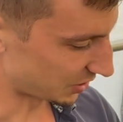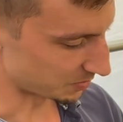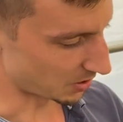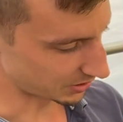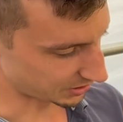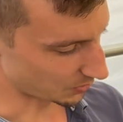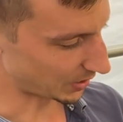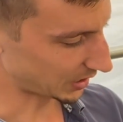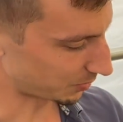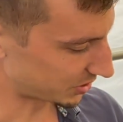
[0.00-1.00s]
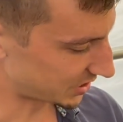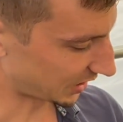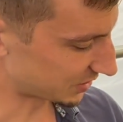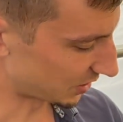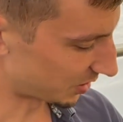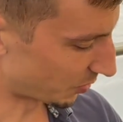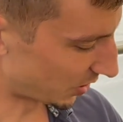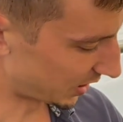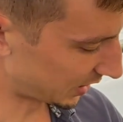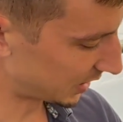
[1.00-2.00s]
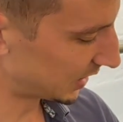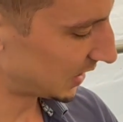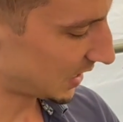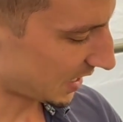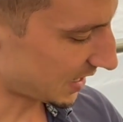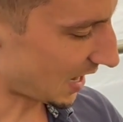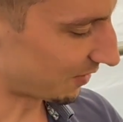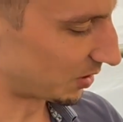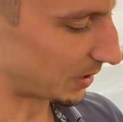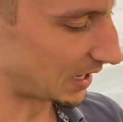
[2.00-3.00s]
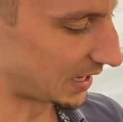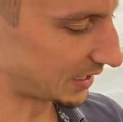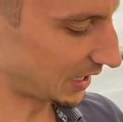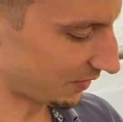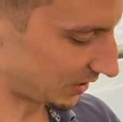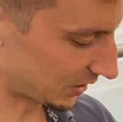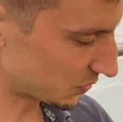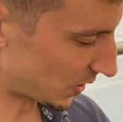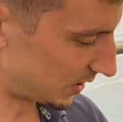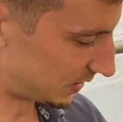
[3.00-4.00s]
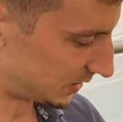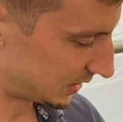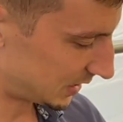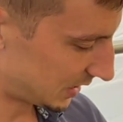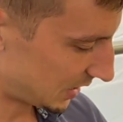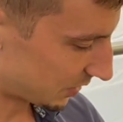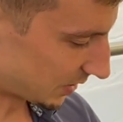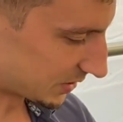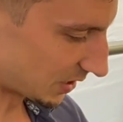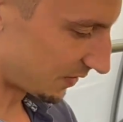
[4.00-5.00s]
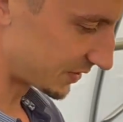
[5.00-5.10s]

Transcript: them on, wake up your chickens early morning, and then have a little light in the evening as well. Runs off the